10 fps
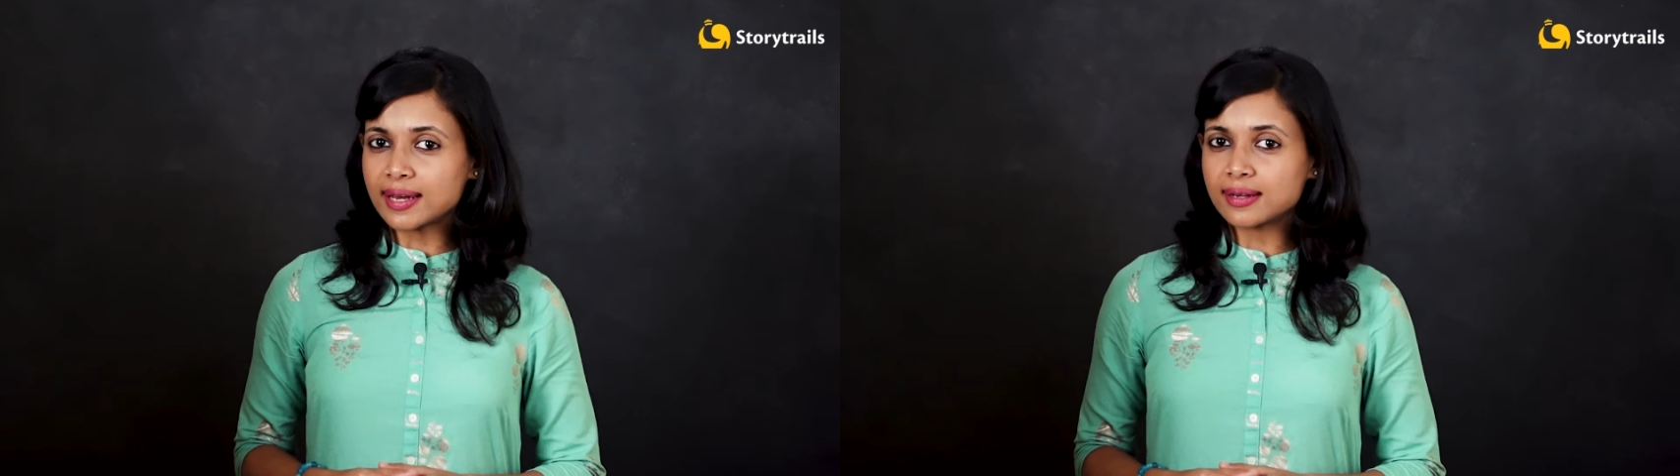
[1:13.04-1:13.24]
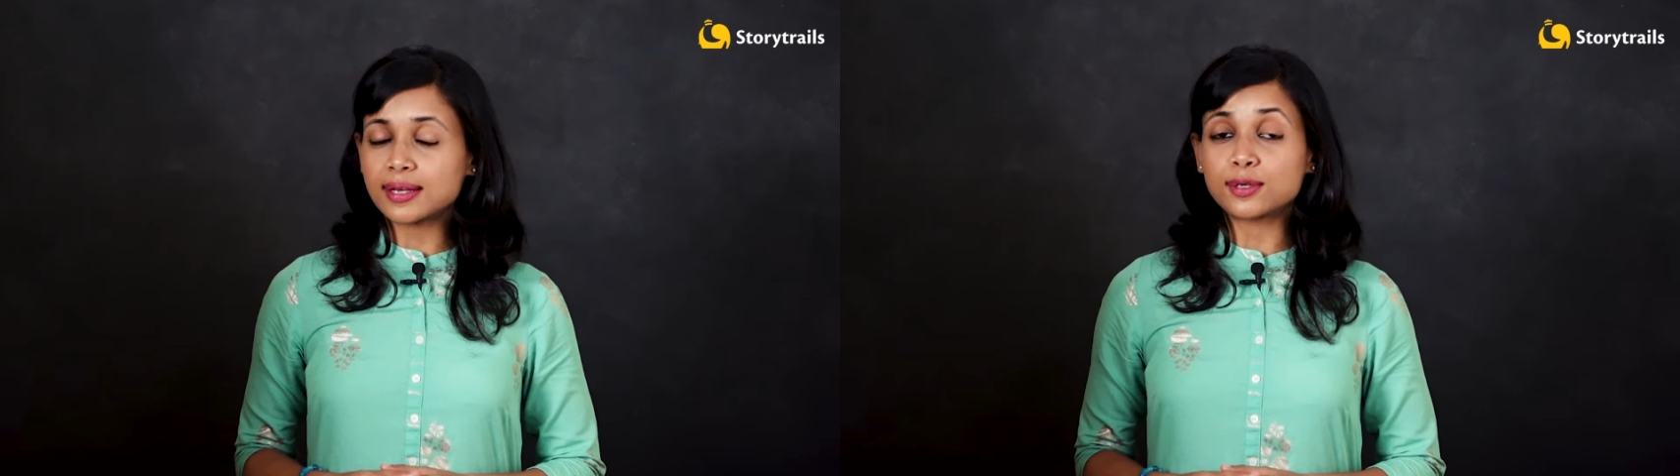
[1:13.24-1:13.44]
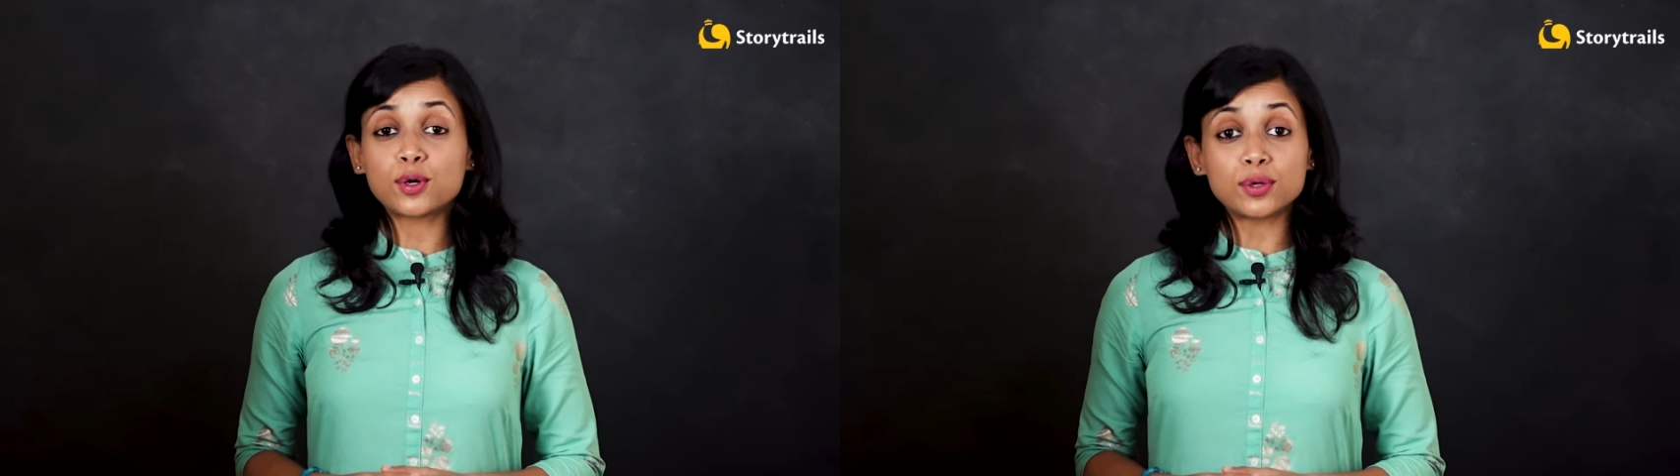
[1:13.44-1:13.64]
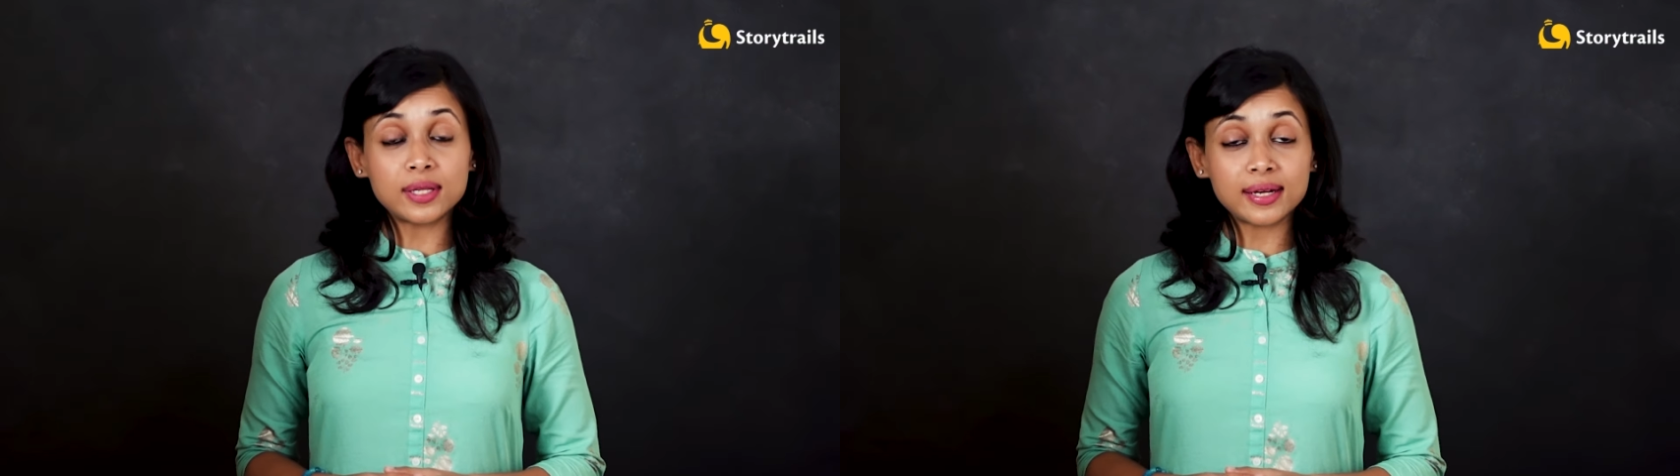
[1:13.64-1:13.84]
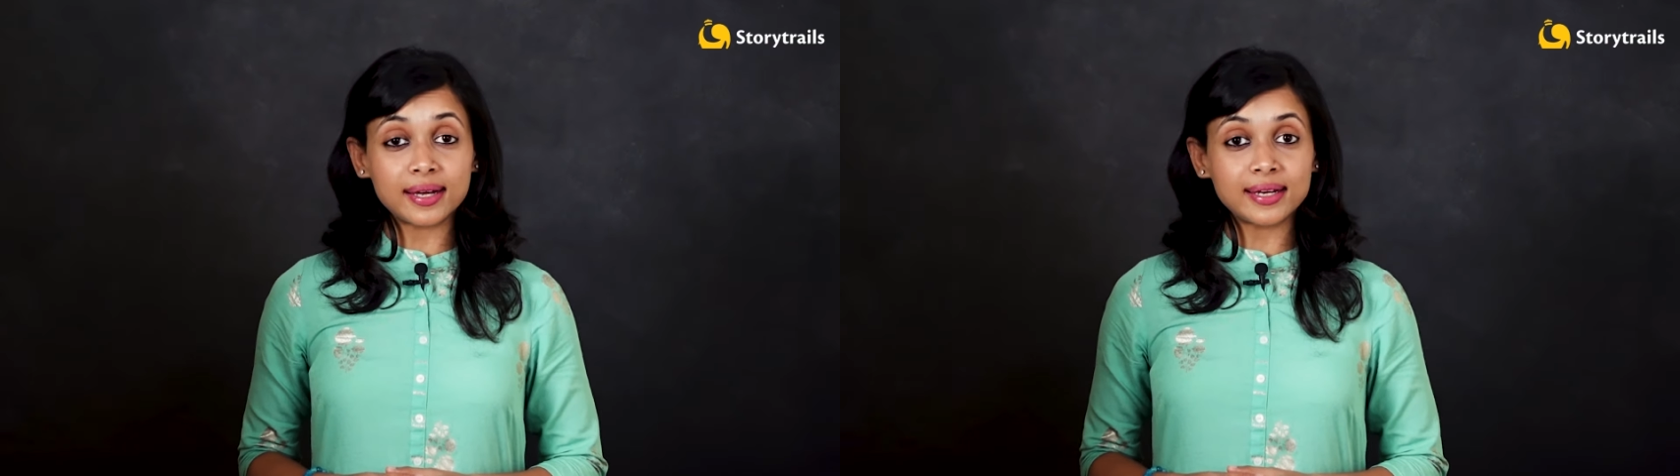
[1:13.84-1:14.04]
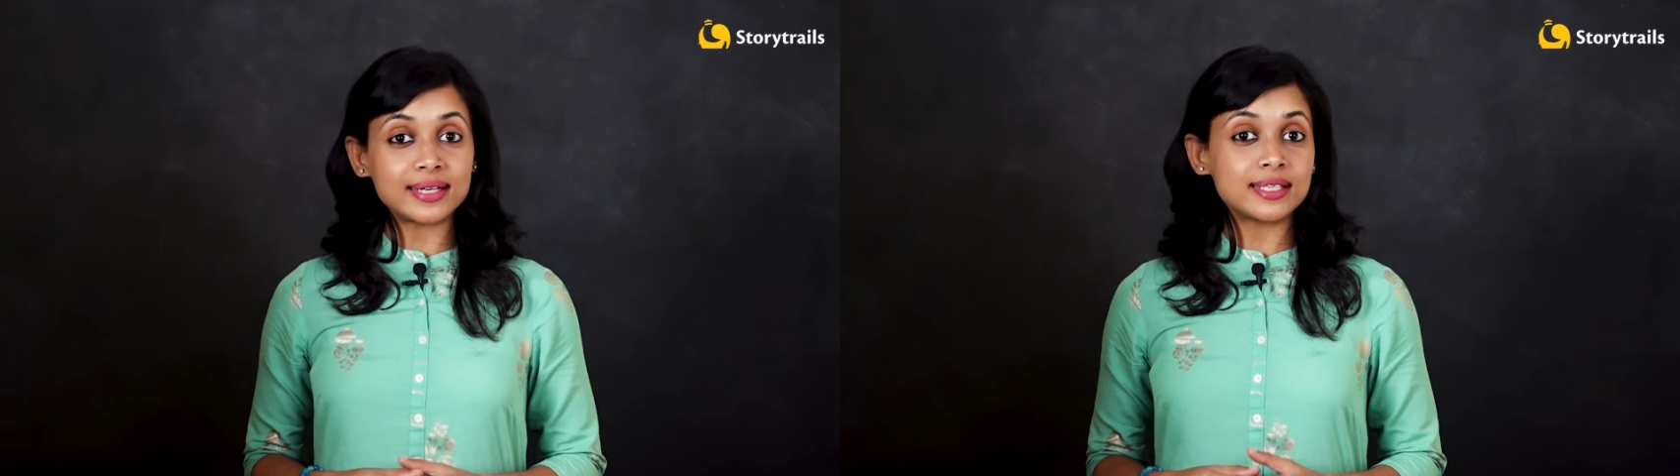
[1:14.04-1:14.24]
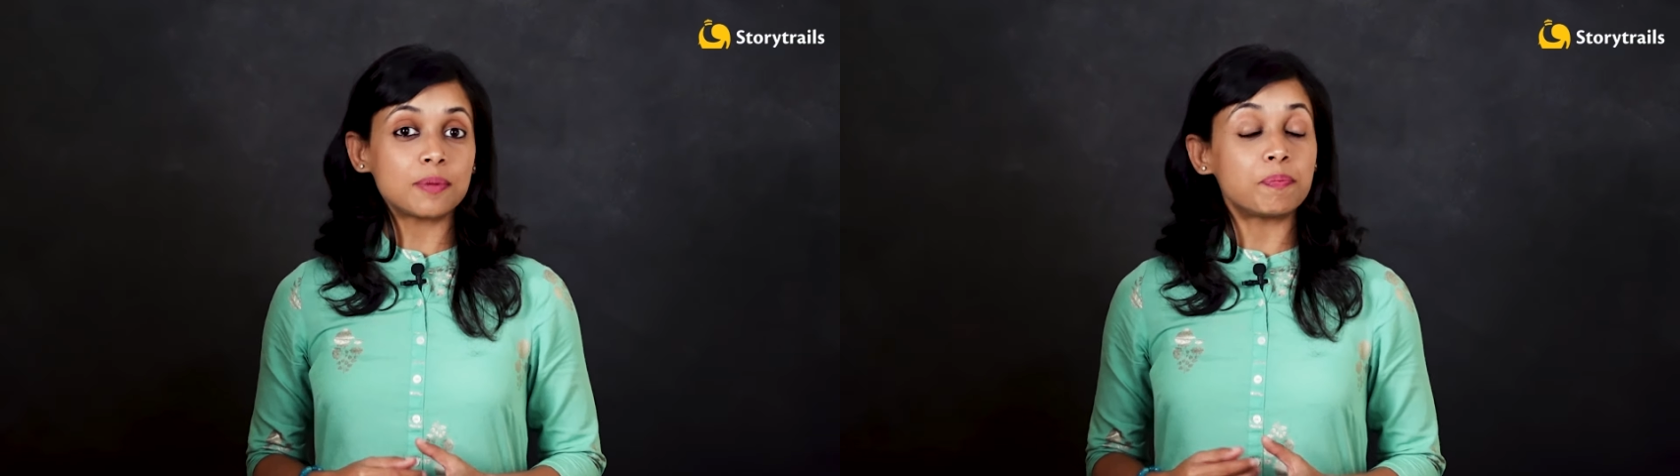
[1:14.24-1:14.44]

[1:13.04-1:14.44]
think that Konthagai is the